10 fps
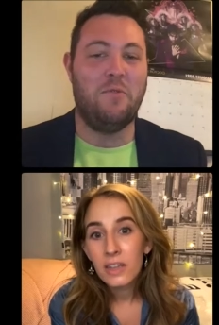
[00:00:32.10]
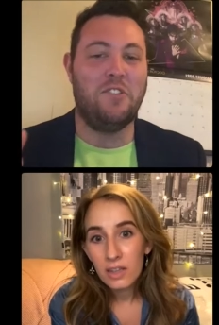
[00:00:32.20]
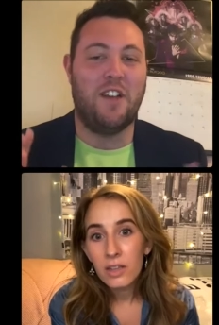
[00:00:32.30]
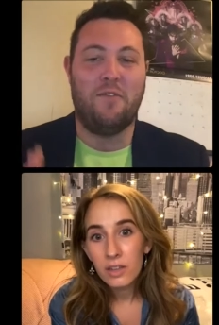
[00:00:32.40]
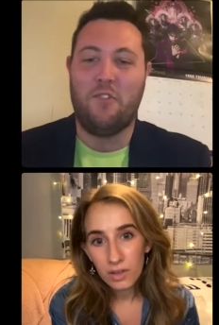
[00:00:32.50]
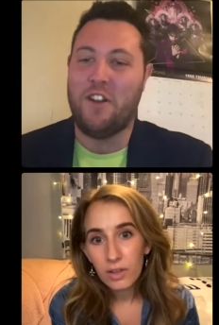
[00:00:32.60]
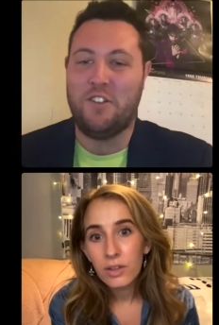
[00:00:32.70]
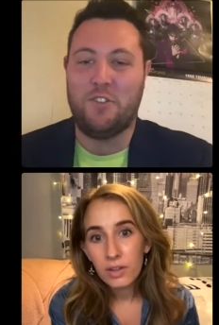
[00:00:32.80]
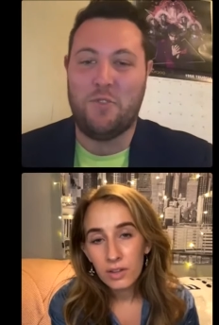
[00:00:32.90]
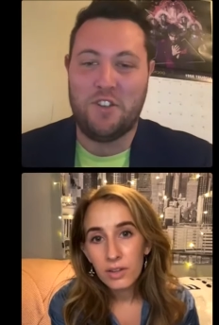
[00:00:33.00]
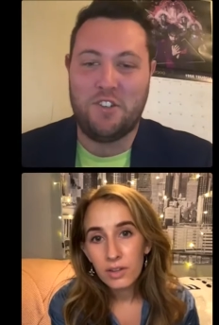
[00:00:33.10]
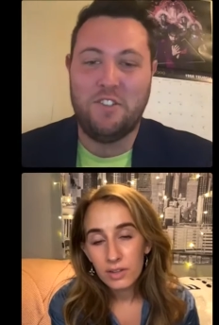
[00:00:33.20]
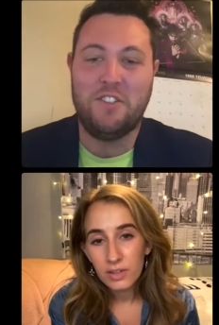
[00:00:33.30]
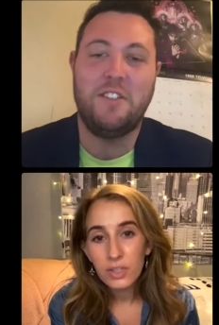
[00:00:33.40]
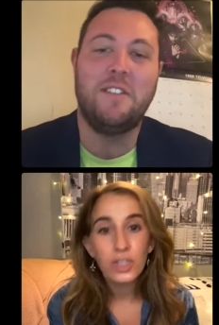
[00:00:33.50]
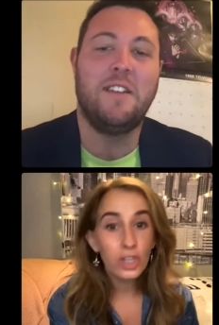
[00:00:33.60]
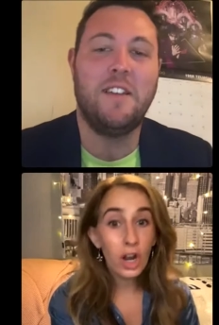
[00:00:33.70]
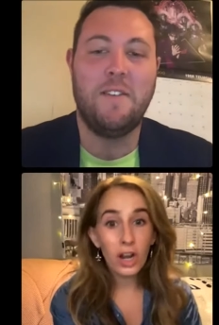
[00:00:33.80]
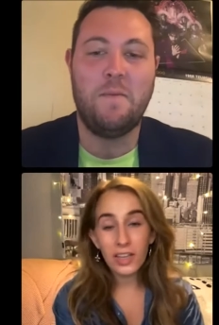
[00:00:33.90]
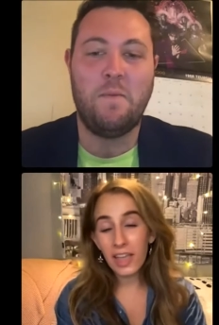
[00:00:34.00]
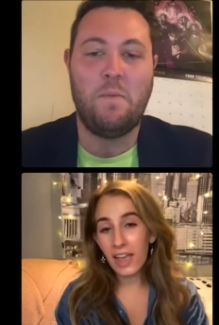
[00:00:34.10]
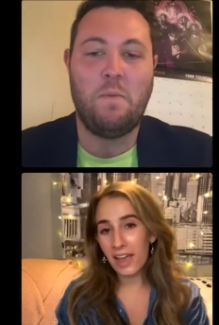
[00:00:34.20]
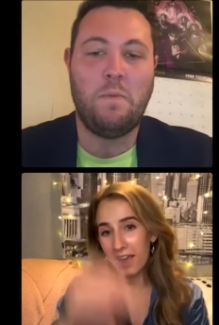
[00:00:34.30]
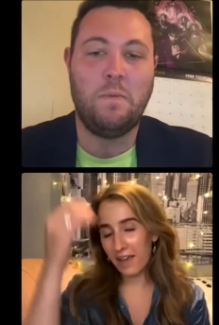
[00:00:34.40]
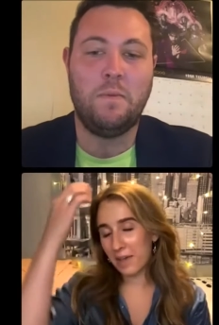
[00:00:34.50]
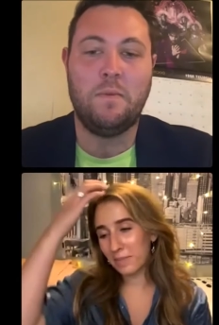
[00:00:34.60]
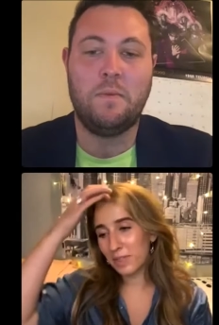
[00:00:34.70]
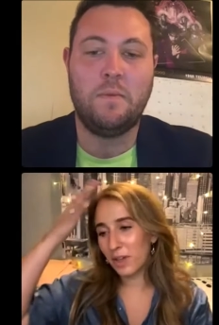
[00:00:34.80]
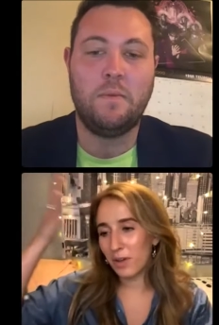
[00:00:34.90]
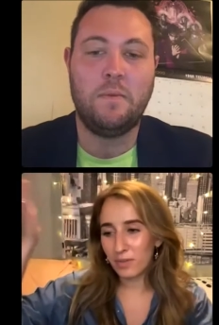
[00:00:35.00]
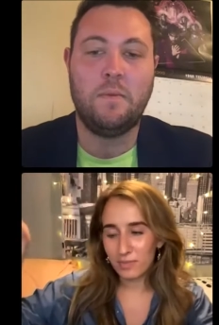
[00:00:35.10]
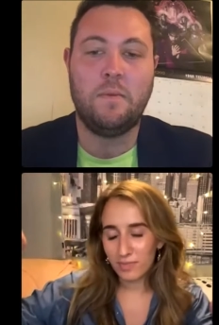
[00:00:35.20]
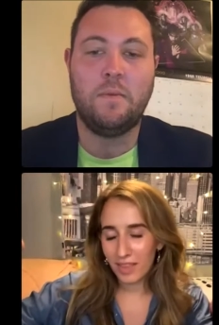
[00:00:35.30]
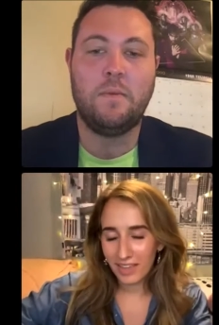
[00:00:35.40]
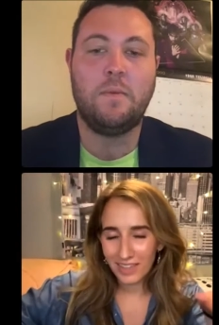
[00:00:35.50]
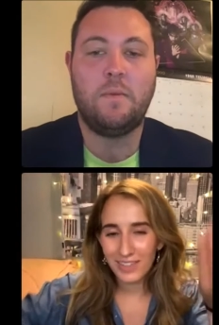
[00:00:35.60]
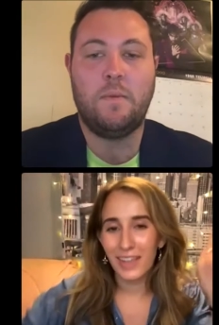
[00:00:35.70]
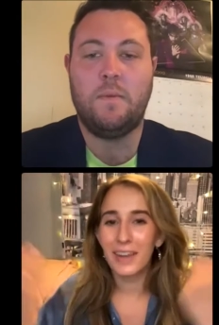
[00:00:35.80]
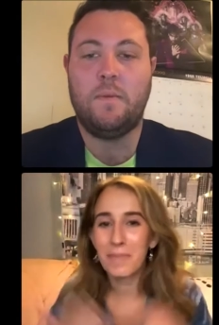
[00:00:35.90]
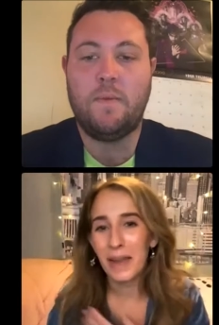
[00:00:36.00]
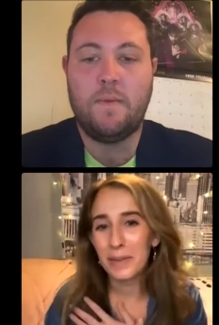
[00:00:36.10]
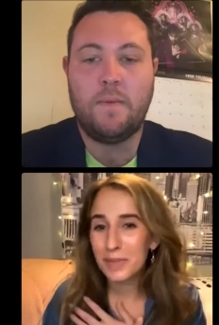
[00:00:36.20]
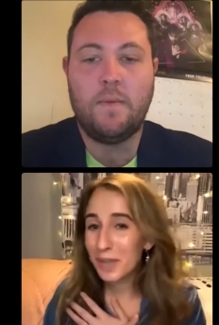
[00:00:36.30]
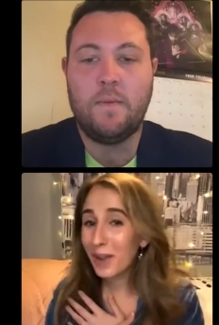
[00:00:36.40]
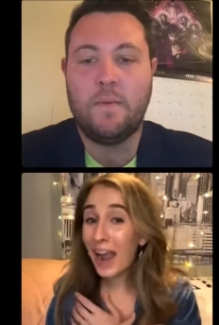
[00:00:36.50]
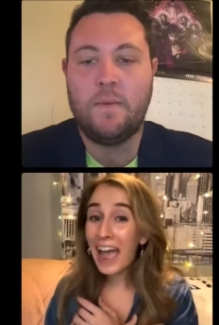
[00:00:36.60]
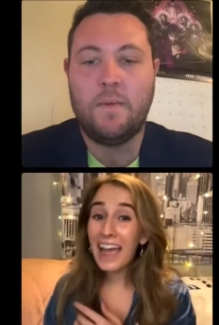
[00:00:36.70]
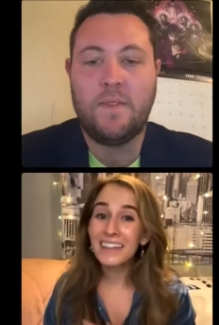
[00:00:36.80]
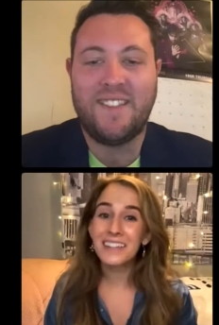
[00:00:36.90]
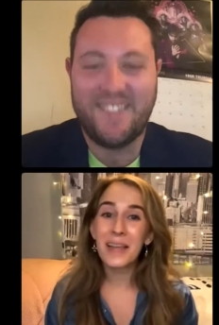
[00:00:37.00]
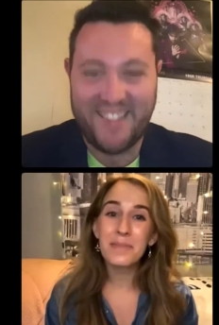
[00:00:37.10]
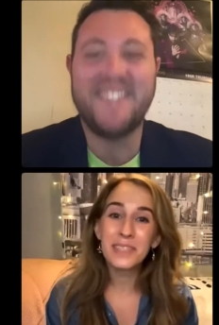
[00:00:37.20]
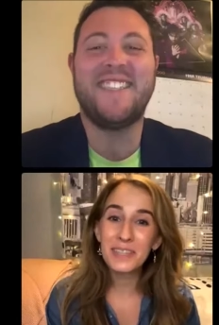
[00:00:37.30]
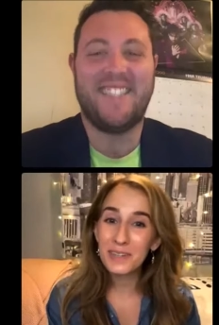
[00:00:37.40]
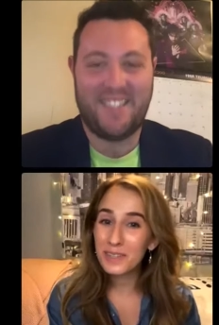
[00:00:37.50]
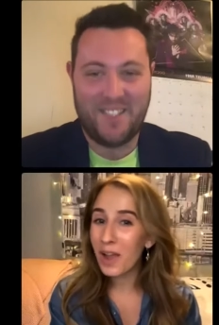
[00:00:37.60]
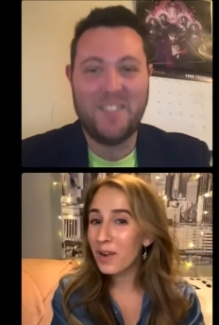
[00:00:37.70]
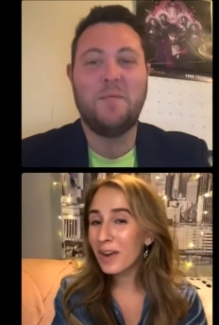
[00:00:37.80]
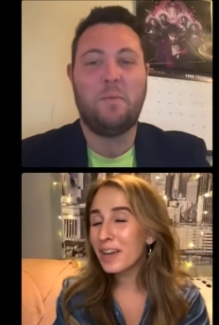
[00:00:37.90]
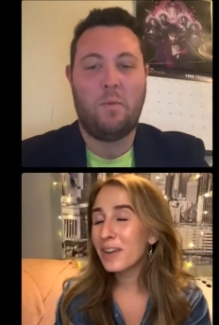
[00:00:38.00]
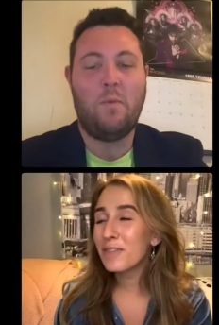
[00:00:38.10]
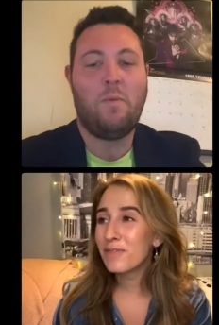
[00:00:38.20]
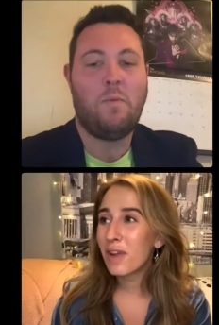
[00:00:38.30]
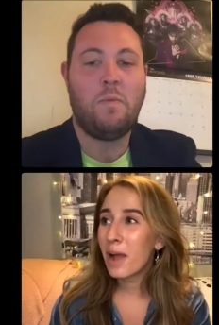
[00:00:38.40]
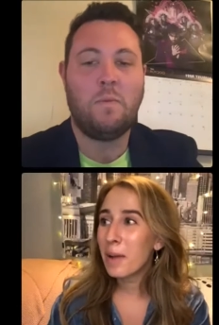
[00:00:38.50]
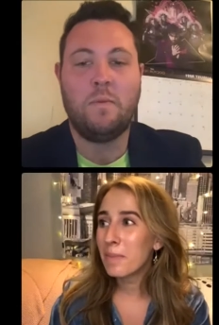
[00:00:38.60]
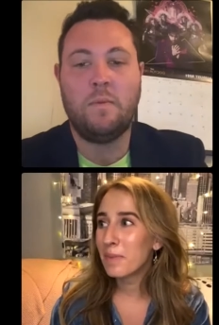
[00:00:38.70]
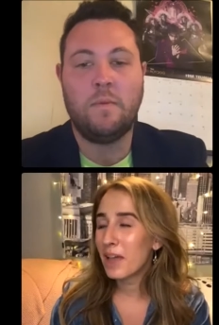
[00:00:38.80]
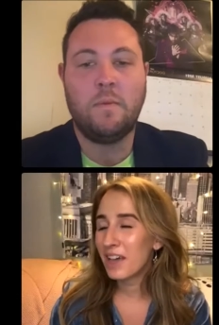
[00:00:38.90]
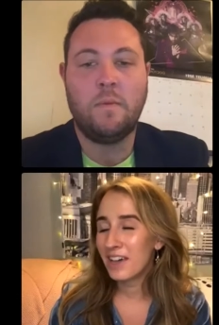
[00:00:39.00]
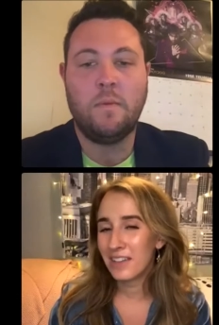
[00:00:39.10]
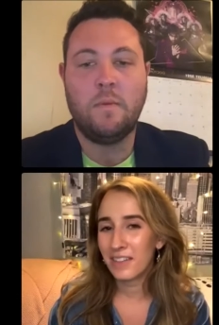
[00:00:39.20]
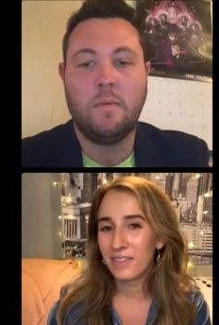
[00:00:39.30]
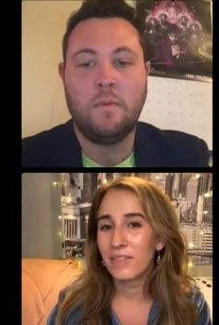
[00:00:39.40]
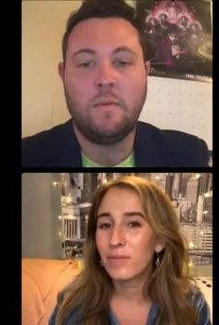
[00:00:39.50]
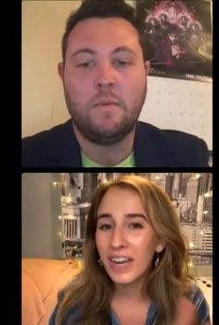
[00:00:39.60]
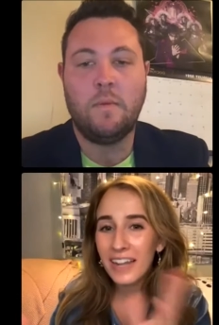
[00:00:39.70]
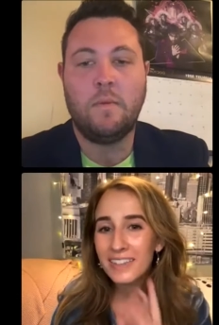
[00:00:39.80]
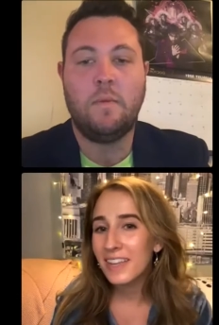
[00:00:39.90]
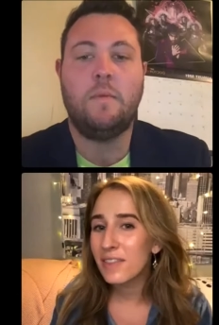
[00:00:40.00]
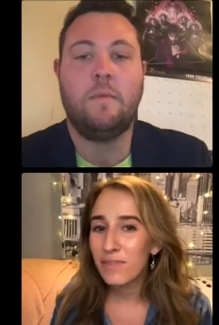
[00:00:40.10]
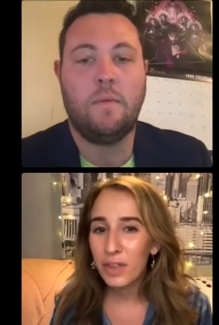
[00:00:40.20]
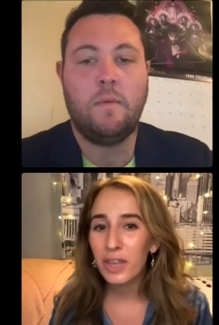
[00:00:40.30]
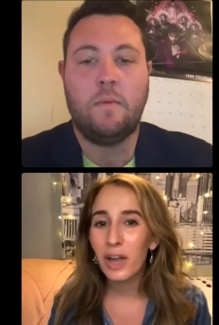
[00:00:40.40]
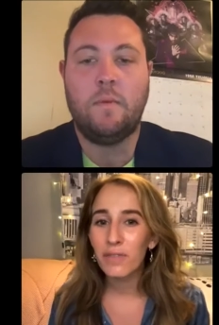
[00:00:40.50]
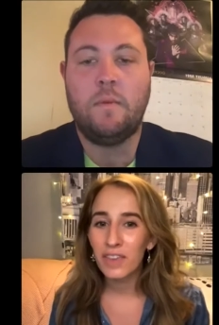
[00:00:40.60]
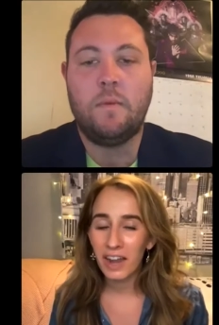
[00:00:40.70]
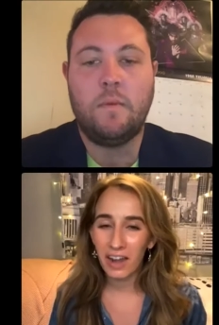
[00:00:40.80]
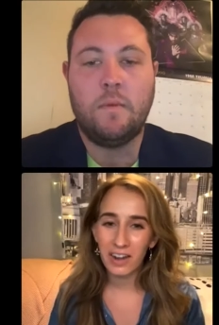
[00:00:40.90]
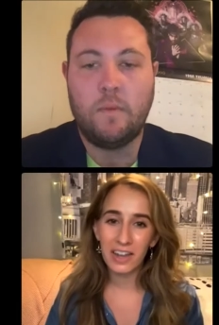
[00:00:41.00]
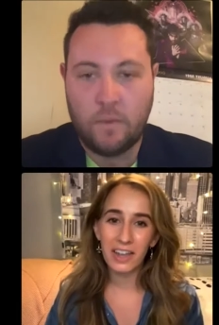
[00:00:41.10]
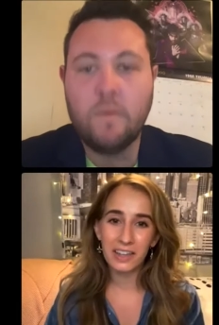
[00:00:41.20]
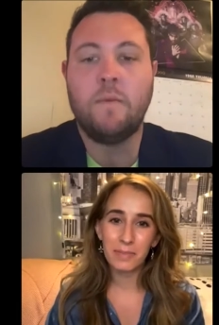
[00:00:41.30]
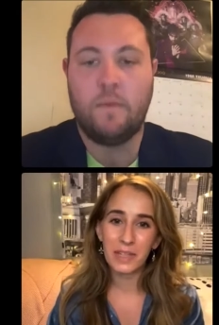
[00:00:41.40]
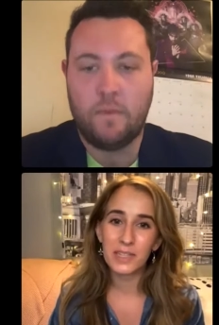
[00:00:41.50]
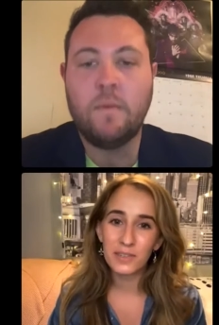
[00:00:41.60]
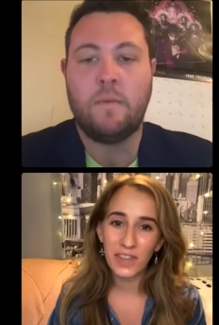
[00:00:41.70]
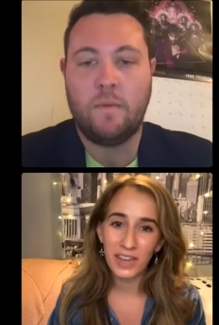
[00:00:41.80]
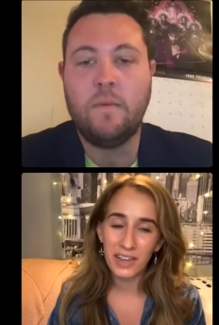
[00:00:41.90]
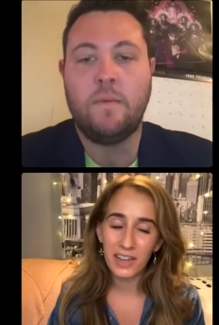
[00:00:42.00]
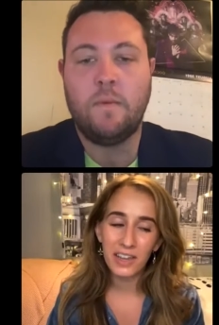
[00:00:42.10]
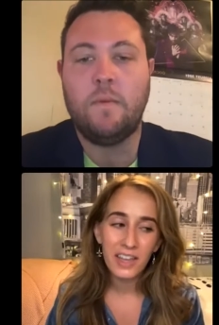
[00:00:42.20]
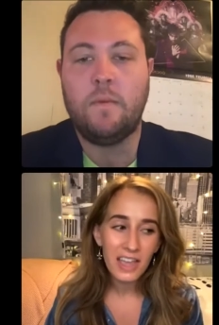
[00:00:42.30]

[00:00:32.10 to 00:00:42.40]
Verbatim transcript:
Speaker 1: we'll dive right into the questions.
Speaker 2: Sure. Yeah. Uh, so, like you said, my name's Taylor Ash. I'm a singer songwriter from uh, right outside the Philadelphia area in Pennsylvania,